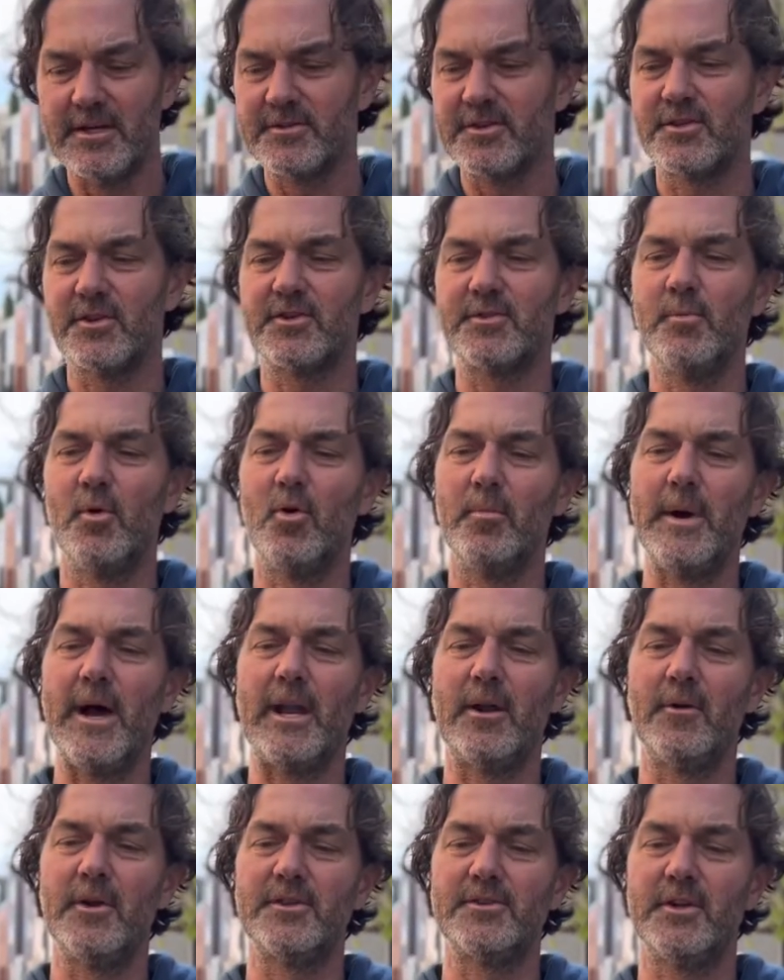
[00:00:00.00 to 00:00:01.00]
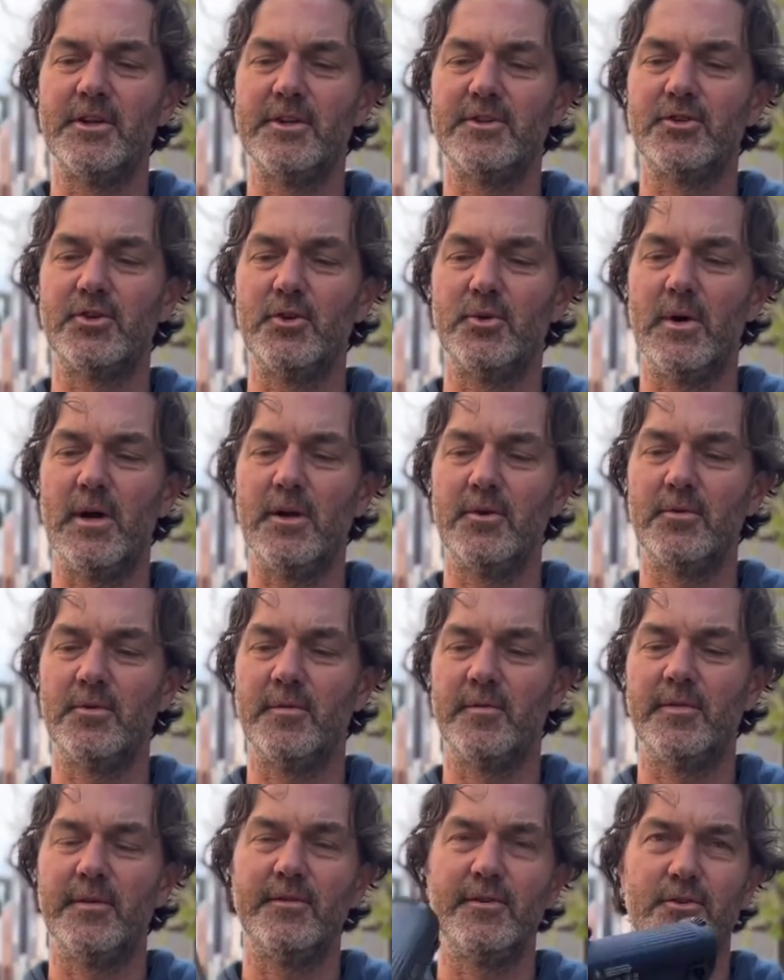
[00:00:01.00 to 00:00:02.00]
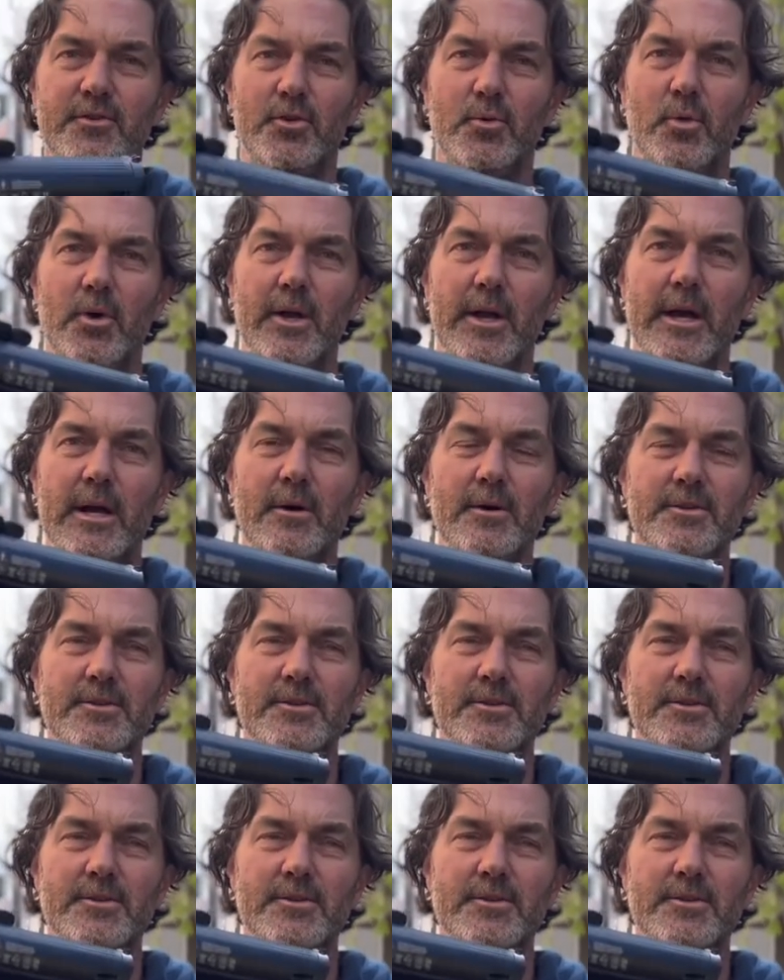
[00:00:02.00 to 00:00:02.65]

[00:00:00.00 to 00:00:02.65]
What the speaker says: It's a small battery, it's only 252 watt hours.